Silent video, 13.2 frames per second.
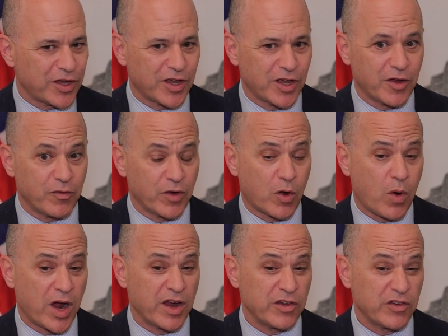It
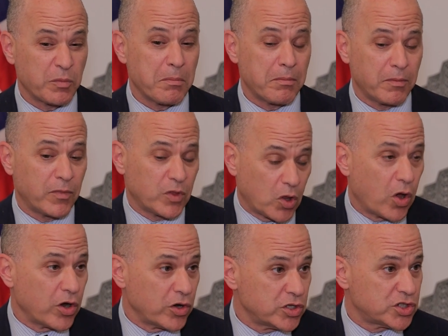requires
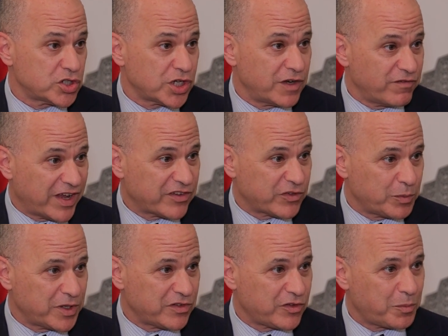large
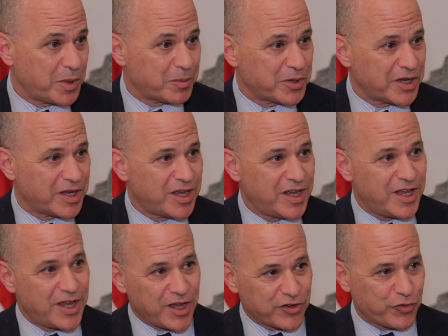investments to be able to
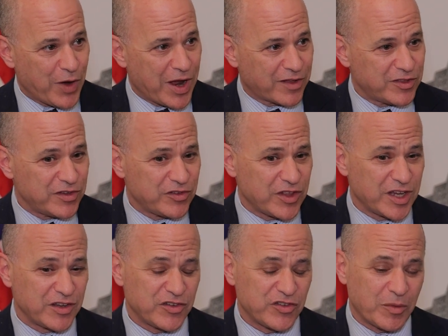extract these
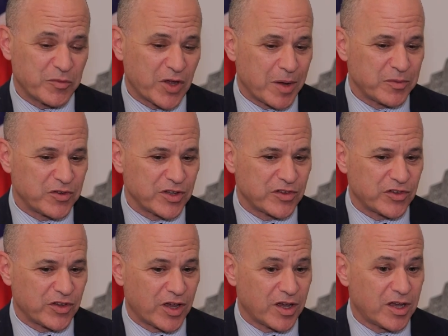things. Sometimes it's